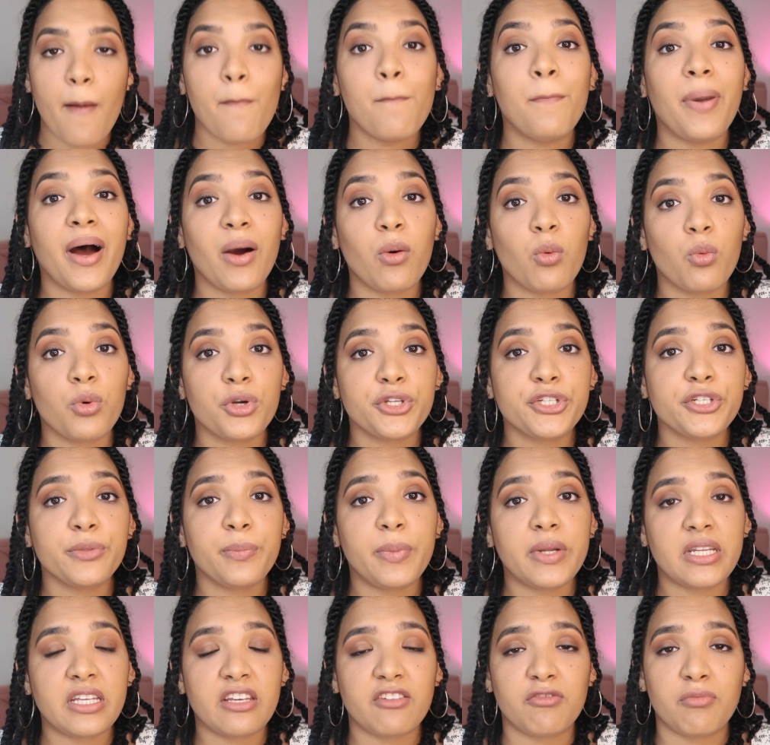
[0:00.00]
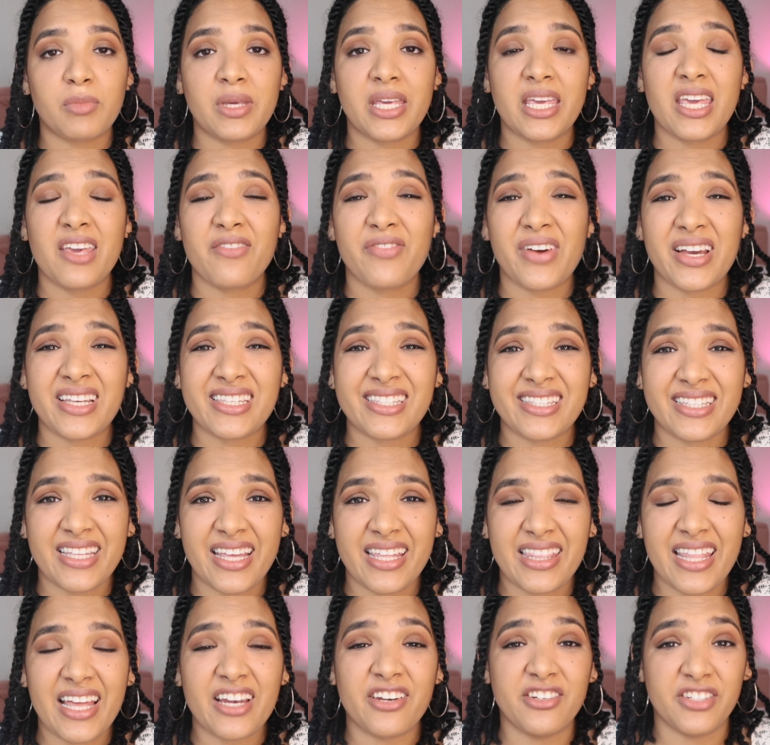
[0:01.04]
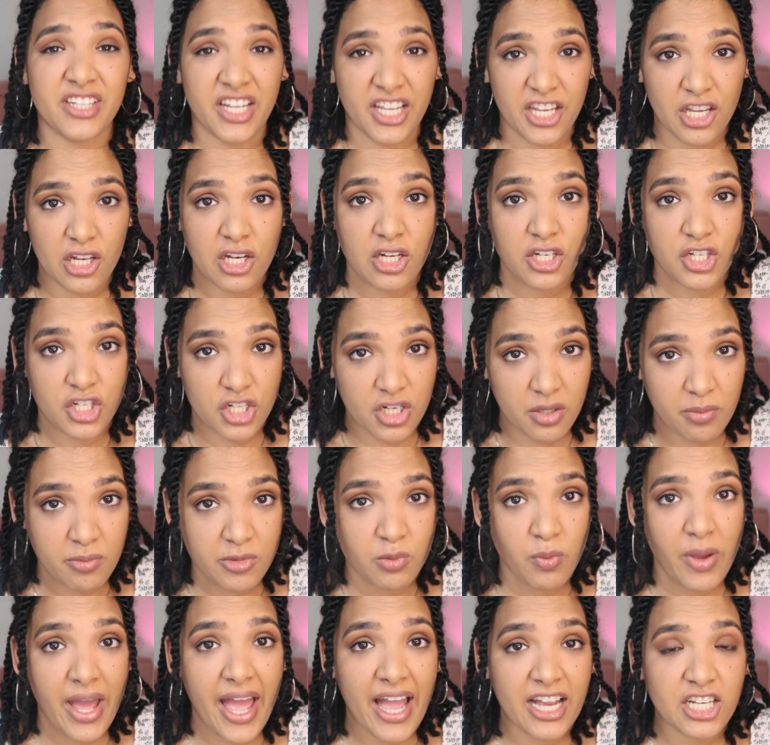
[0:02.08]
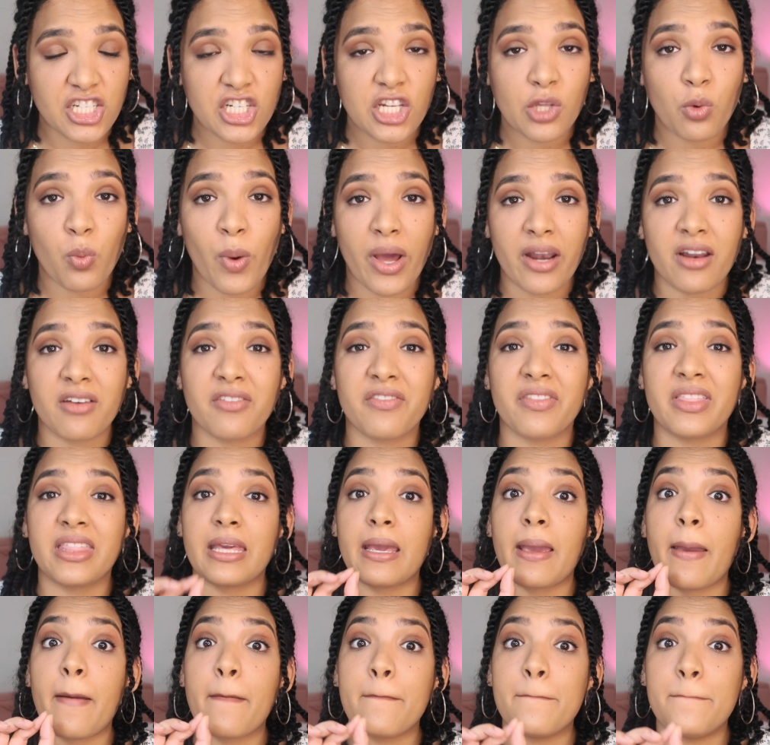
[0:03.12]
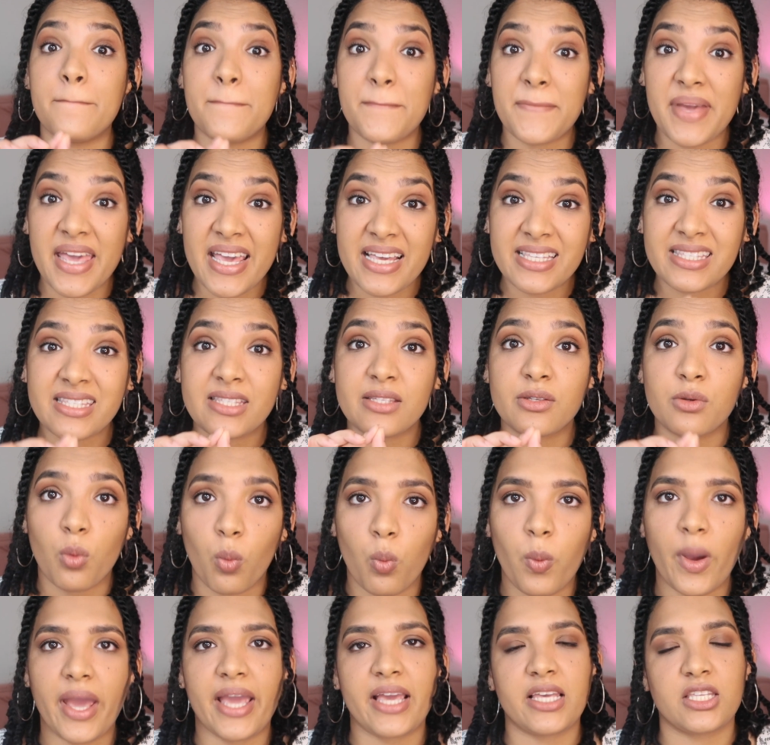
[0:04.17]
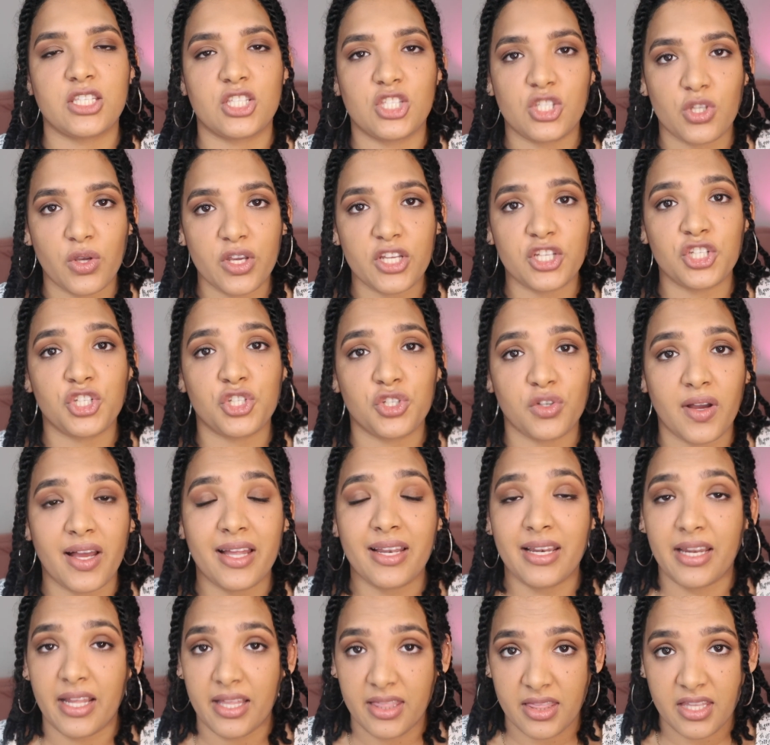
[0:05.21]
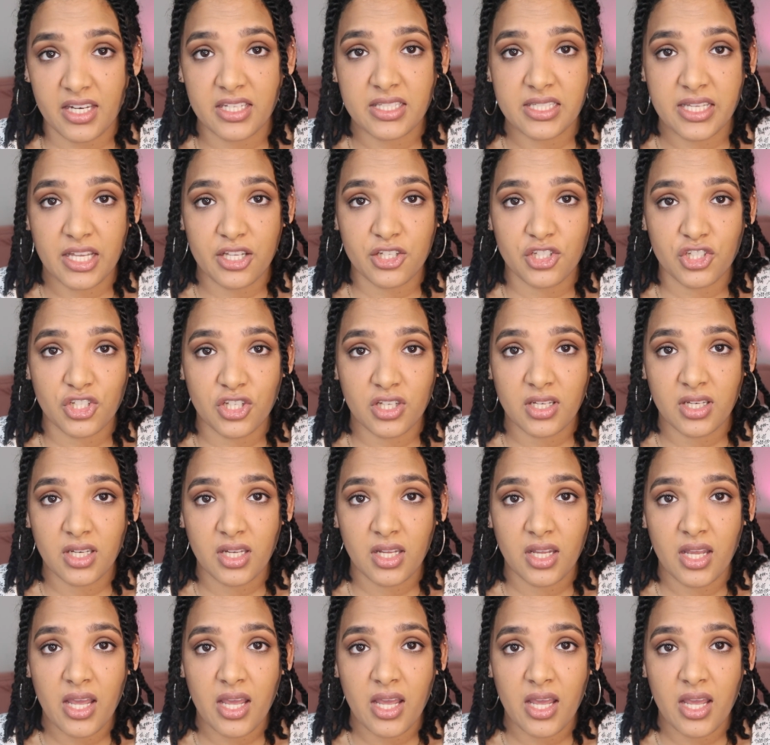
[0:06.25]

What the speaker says: But would you believe me if I said that regular trims were actually one of the best ways to ensure length retention?